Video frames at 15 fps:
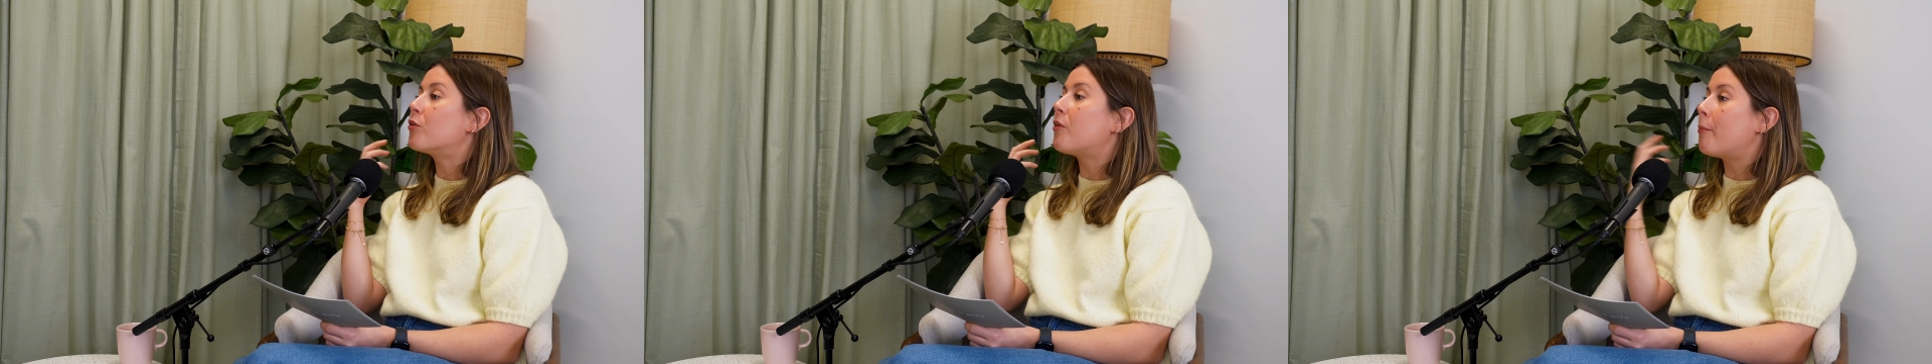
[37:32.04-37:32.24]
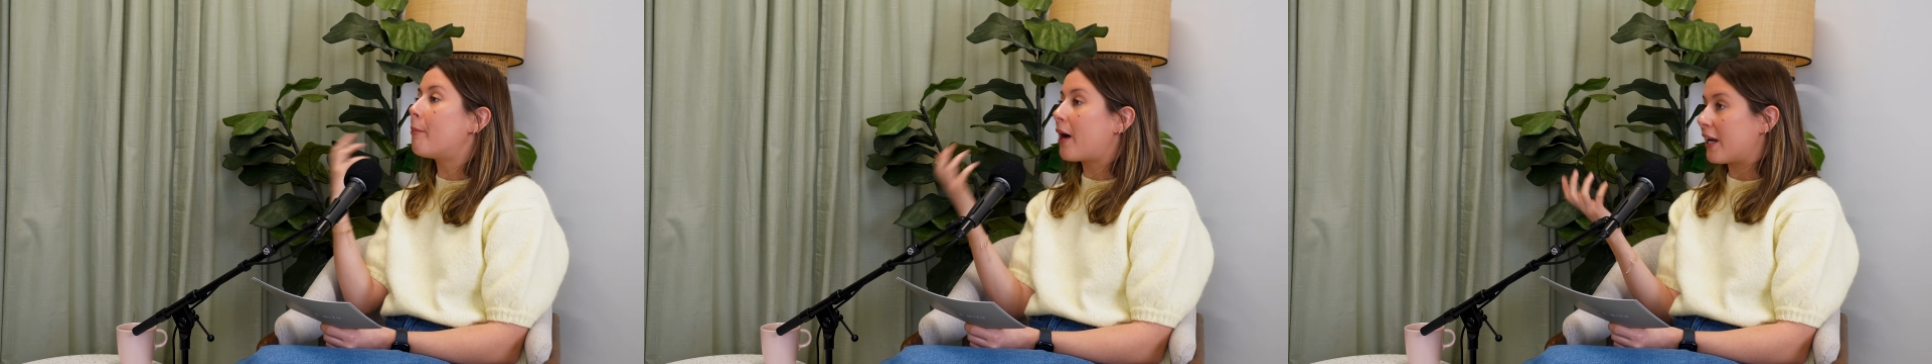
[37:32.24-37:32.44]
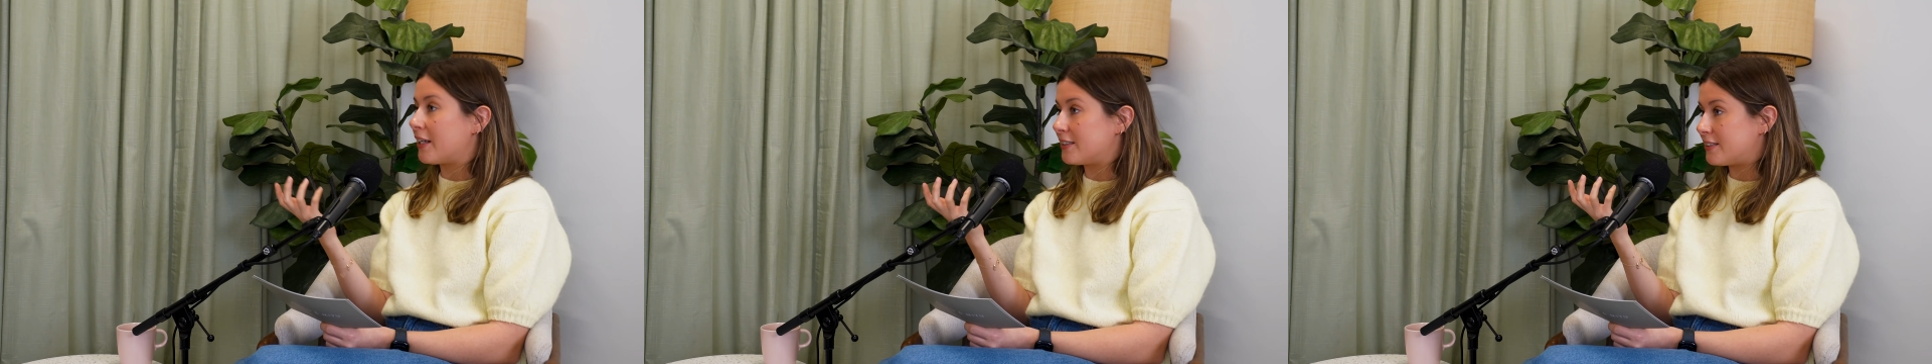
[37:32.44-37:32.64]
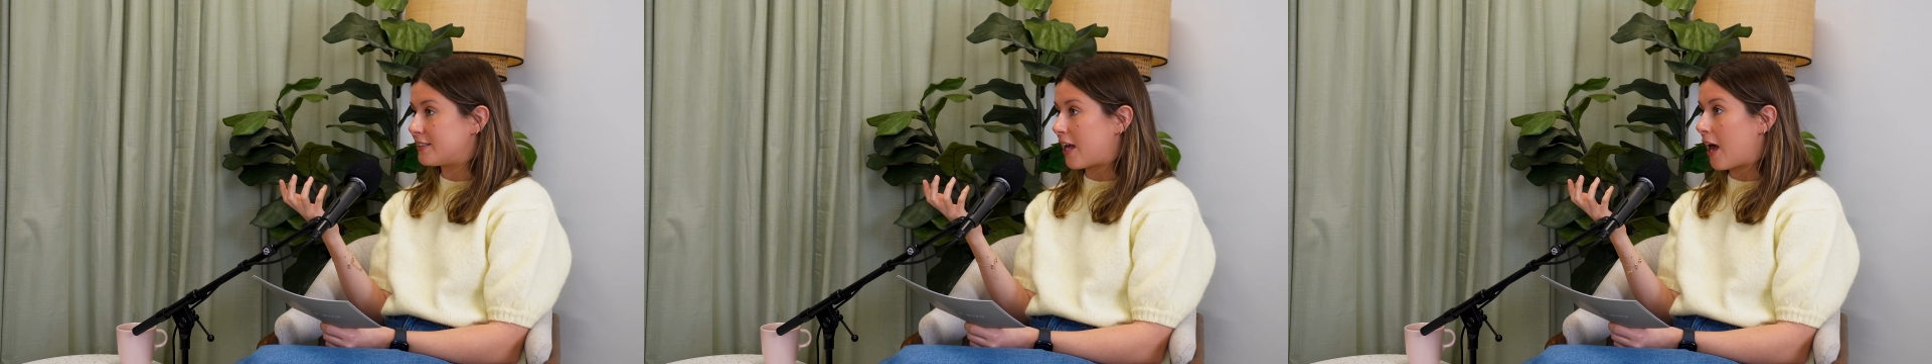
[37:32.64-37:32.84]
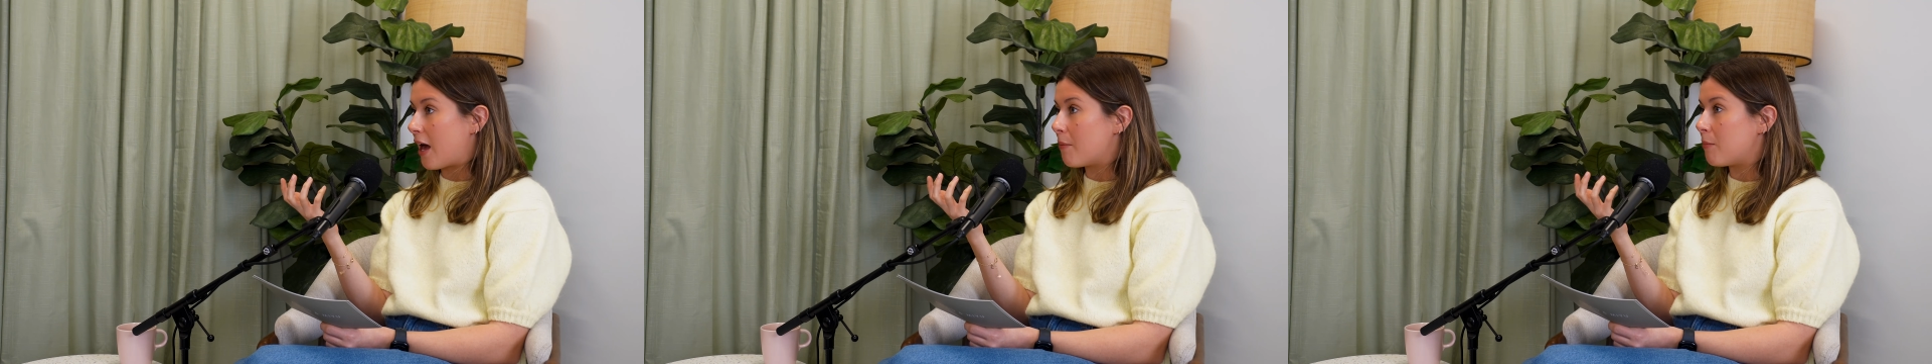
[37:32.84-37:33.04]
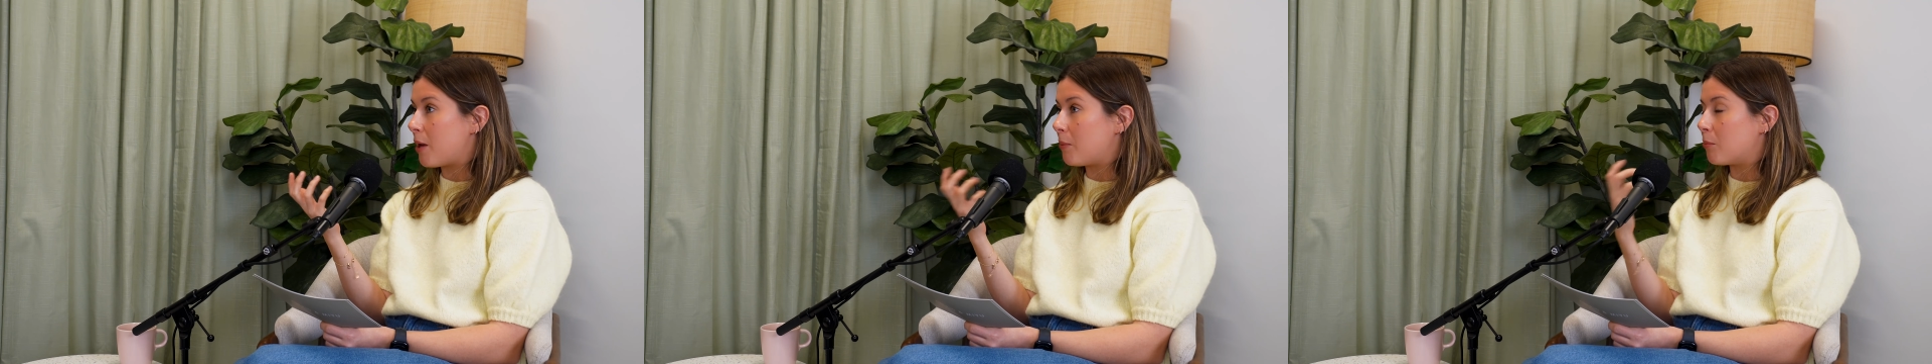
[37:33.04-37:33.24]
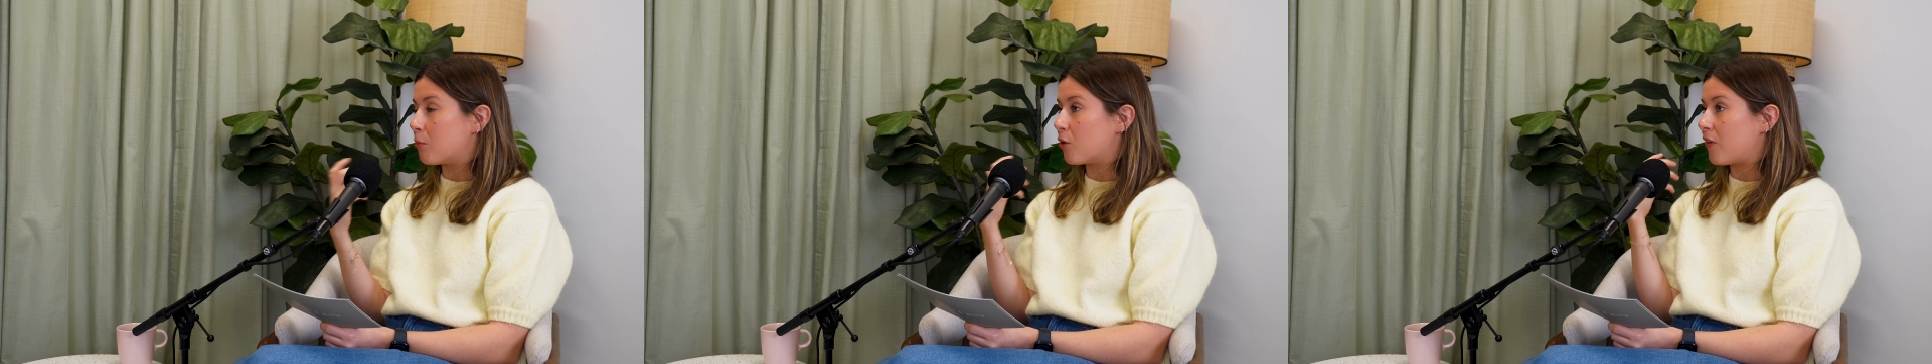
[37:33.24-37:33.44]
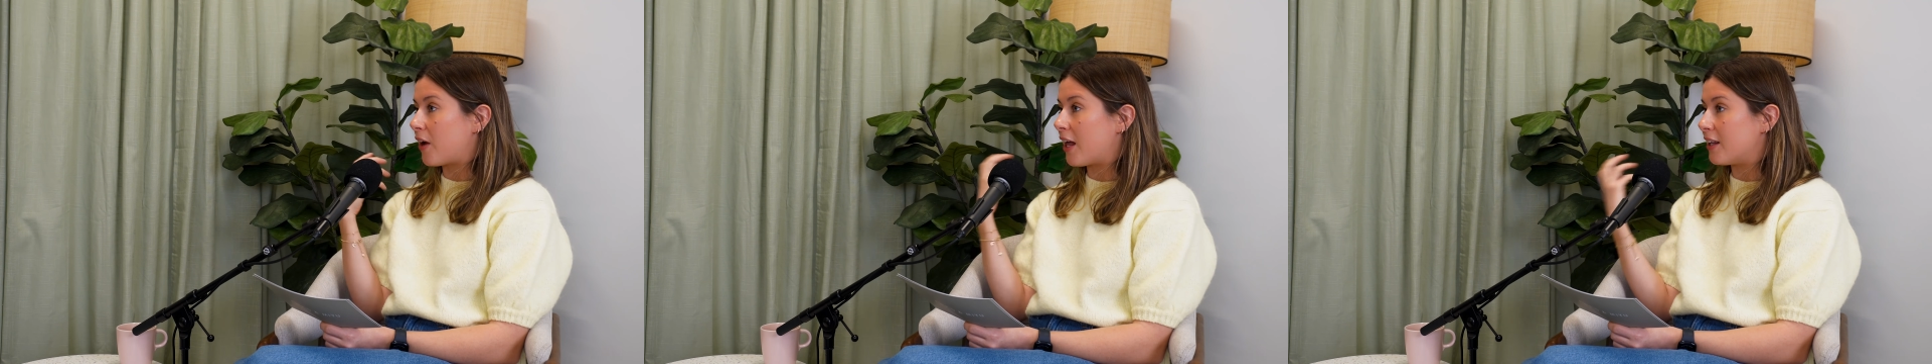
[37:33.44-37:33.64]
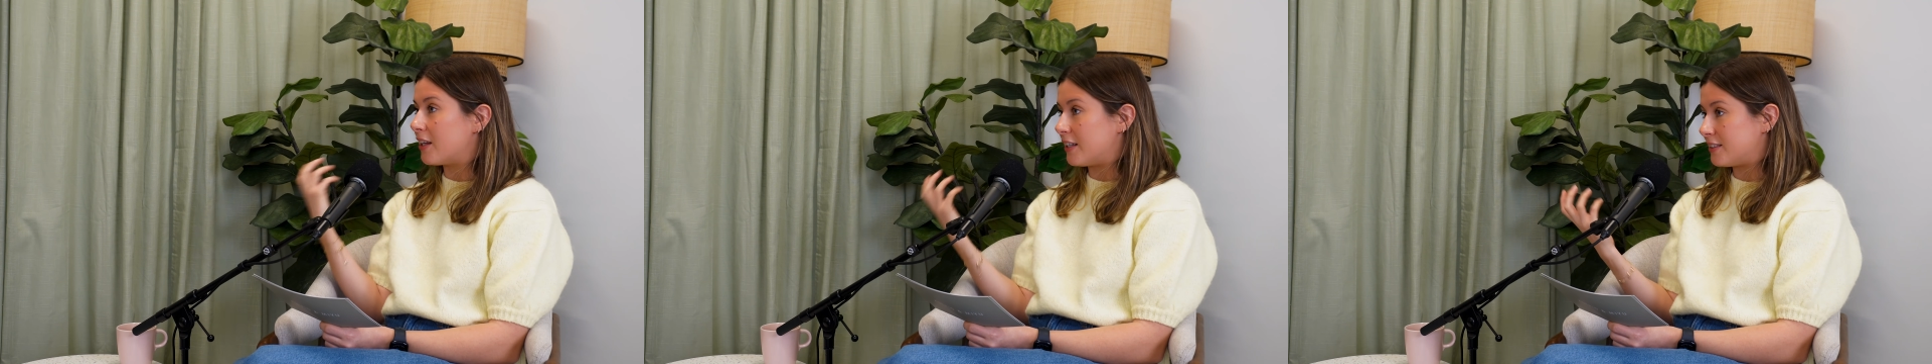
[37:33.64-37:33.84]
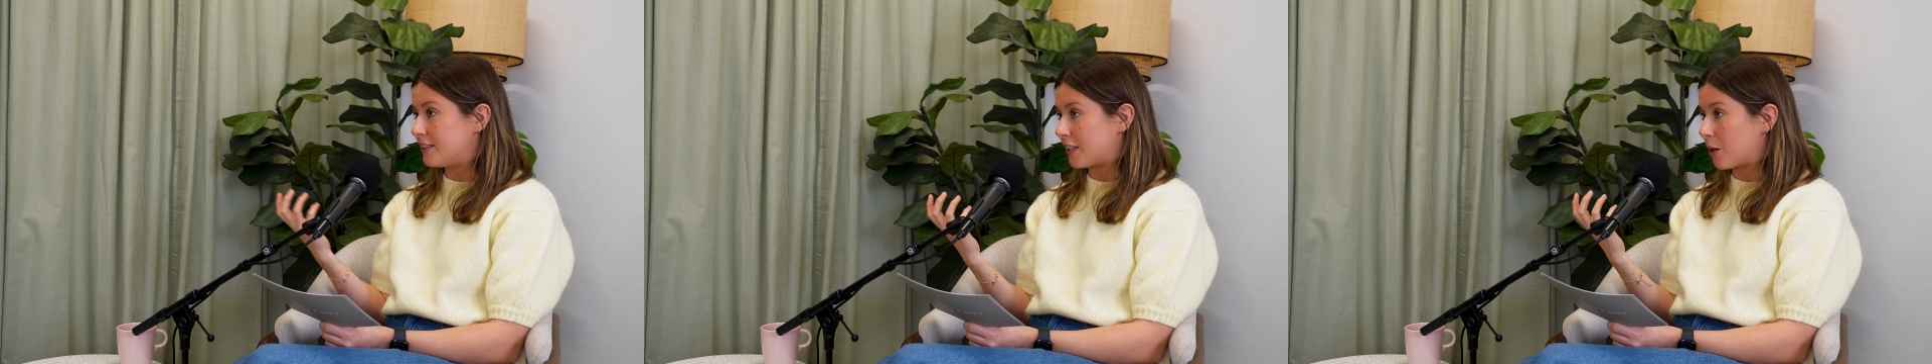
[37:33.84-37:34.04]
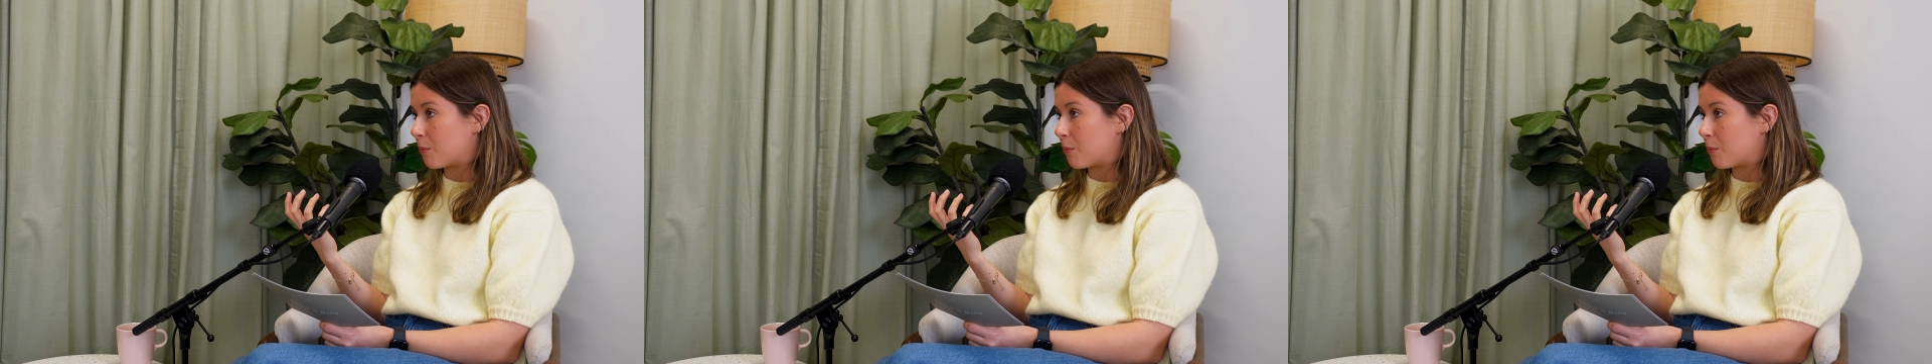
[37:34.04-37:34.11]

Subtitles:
of a mindset, maybe more of a holistic